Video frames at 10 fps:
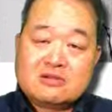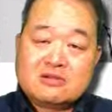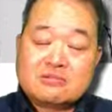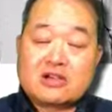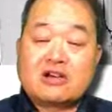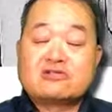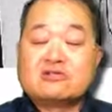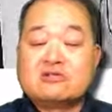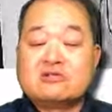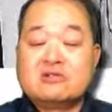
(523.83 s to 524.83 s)
but
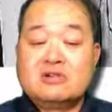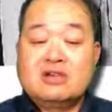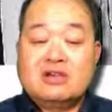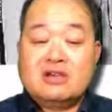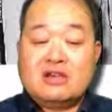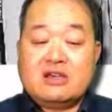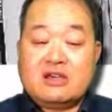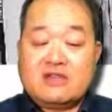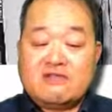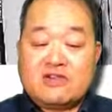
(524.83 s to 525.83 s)
also
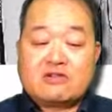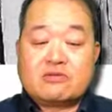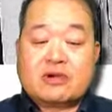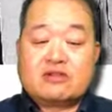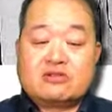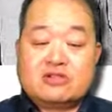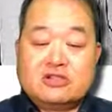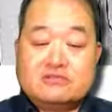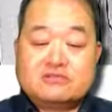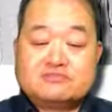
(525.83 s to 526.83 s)
a federal
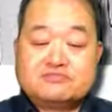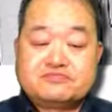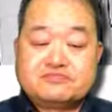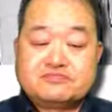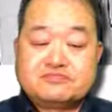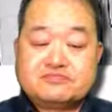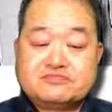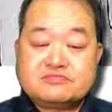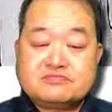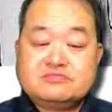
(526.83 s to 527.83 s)
priority.
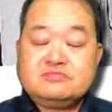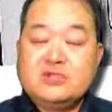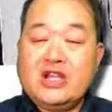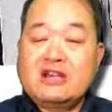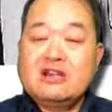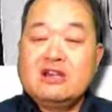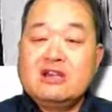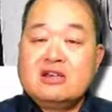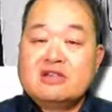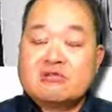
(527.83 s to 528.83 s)
And
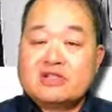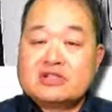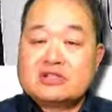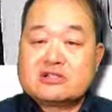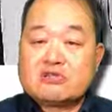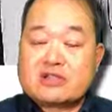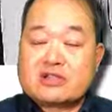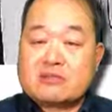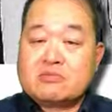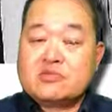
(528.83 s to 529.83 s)
the reason, one of
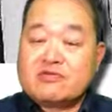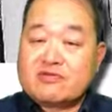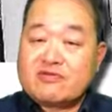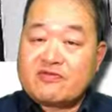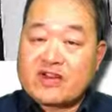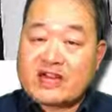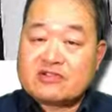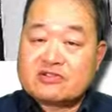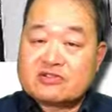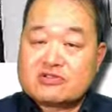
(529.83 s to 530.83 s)
the moving
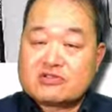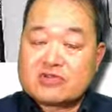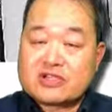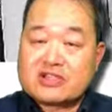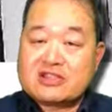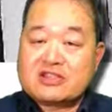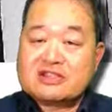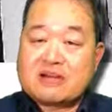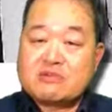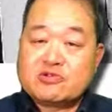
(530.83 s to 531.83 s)
factors, or one of the things
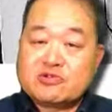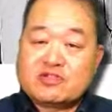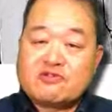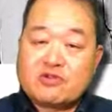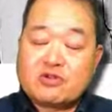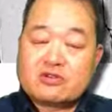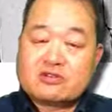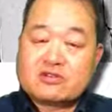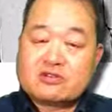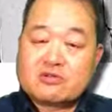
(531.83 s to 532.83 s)
that moved this forward,
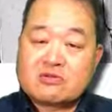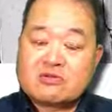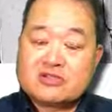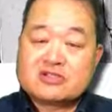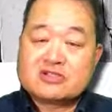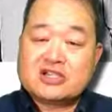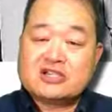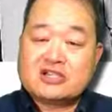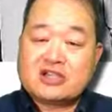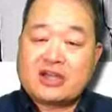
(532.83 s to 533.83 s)
was the
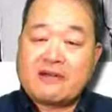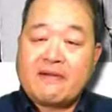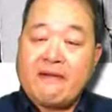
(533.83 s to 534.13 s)
realization that